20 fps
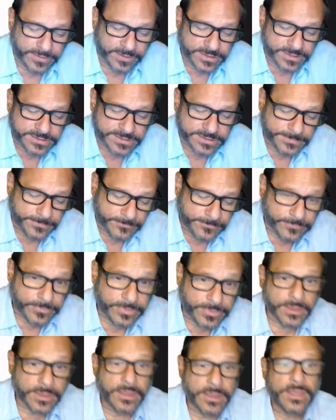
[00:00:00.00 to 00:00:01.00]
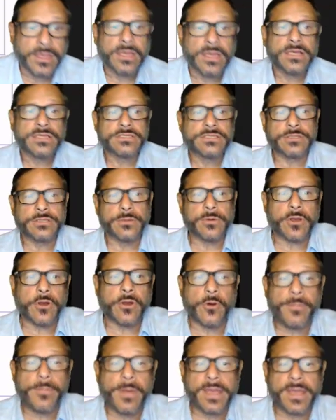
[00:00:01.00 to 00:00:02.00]
this. So we
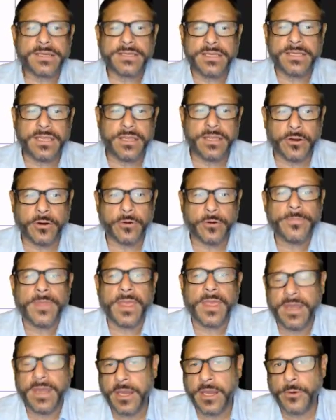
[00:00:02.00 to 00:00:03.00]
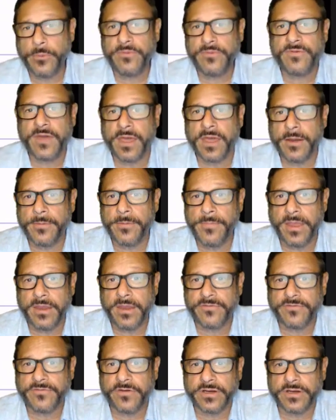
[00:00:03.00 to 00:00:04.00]
go back to here, and here we've got a
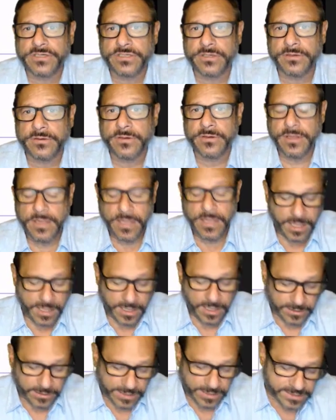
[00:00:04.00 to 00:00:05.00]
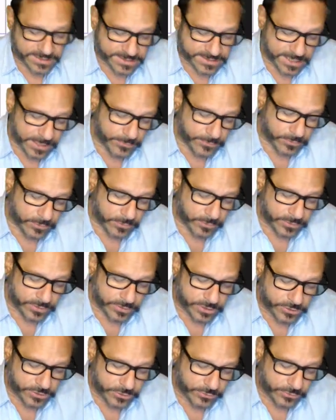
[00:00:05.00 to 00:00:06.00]
main function. Let's say we're going
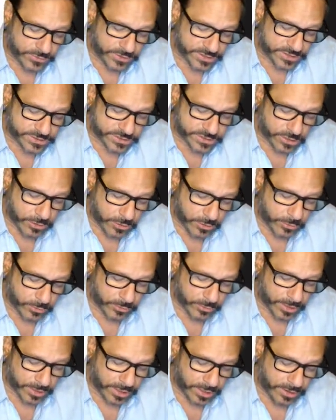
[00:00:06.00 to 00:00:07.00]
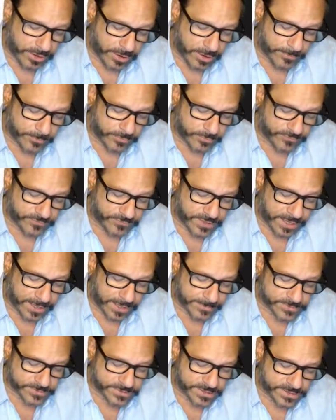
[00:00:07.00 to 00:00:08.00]
to do this code a number of
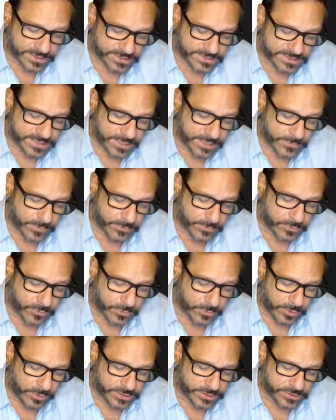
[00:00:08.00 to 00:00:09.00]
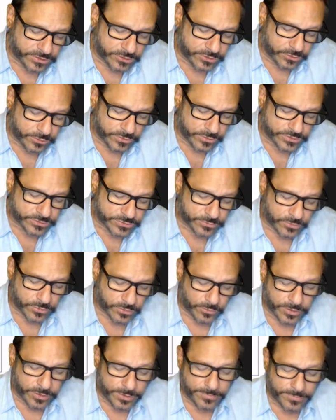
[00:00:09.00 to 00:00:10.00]
times. Let's say what we're going to do is we're
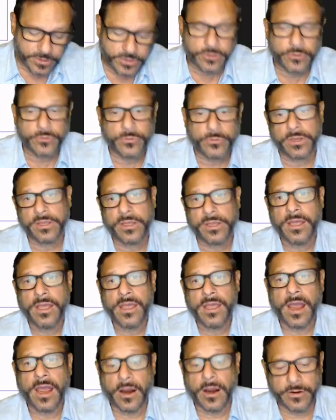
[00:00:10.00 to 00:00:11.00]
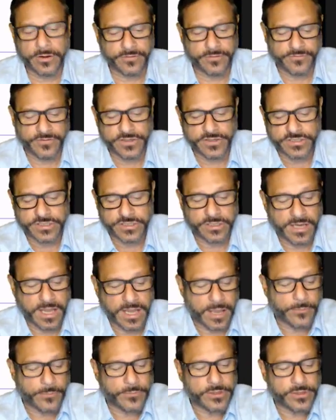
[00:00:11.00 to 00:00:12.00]
going to be doing our division,
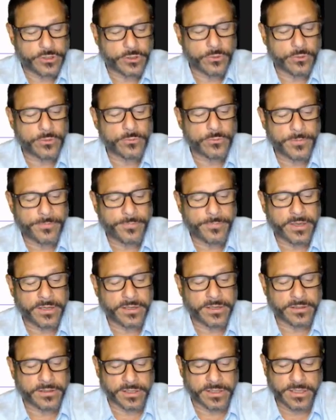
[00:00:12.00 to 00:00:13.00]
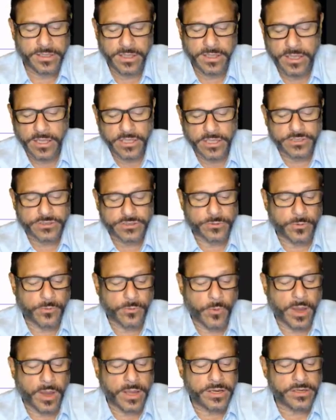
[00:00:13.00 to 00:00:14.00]
and we do it repeatedly. So what we want to